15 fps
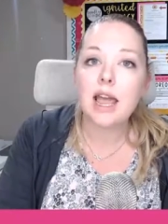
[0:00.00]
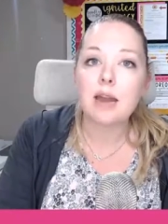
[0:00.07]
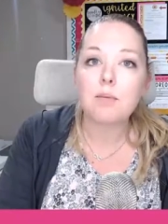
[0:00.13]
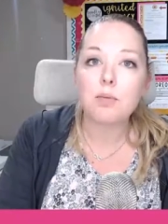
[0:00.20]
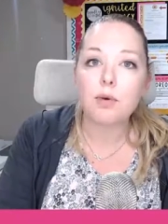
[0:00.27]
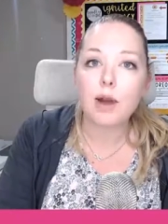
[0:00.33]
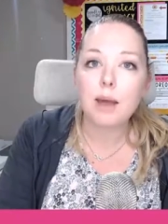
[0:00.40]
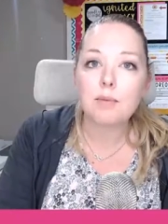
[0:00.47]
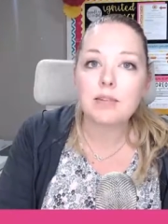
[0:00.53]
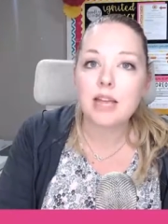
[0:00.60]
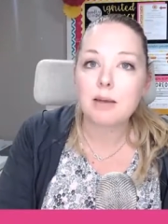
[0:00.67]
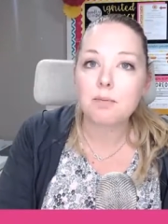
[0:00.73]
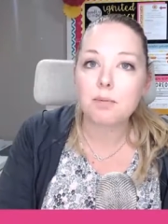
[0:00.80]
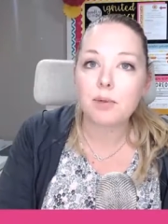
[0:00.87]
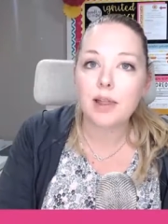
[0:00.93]
and prepped
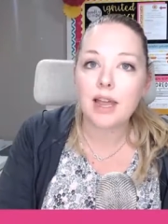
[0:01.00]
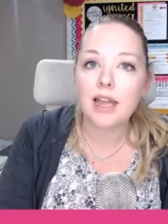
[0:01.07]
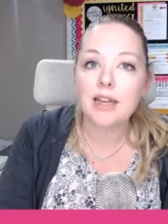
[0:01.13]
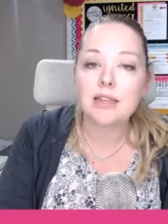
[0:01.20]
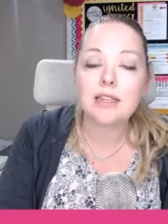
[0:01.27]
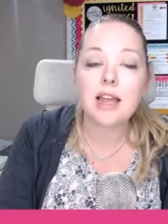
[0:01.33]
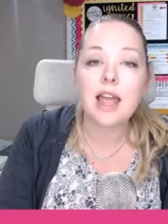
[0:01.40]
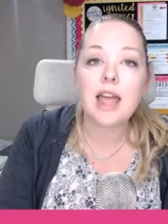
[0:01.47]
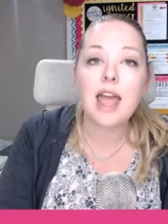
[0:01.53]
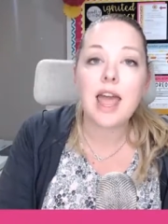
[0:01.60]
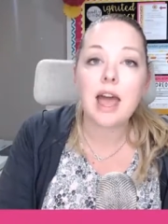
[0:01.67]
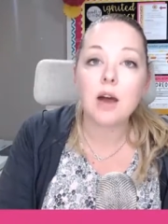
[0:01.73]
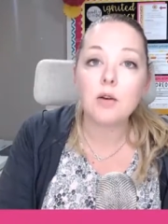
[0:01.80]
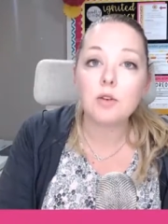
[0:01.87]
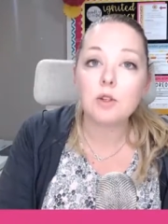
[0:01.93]
and planned
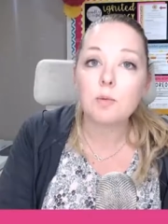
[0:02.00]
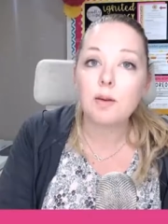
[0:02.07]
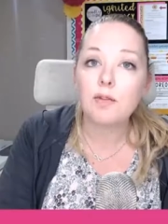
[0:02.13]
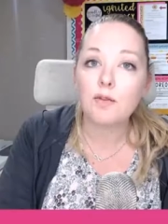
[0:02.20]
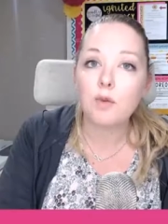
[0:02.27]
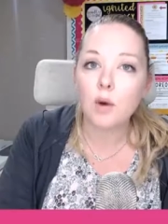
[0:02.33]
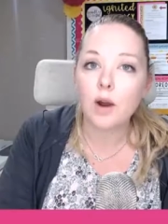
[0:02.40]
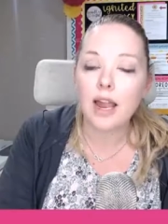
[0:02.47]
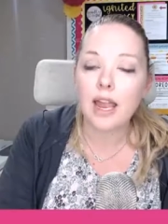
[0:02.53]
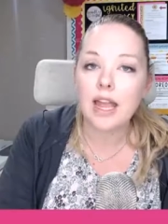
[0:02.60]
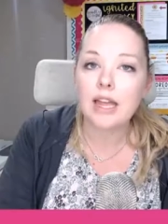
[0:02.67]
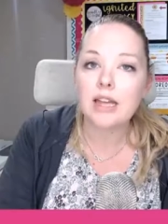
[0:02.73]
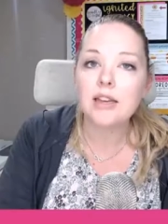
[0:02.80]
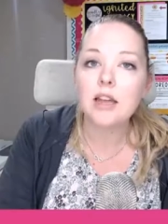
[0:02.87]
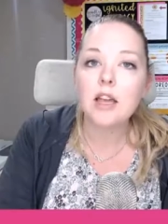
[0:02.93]
out
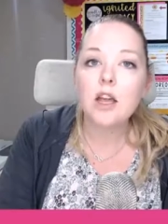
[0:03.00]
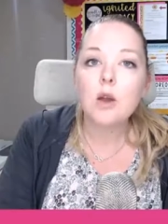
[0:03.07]
beforehand,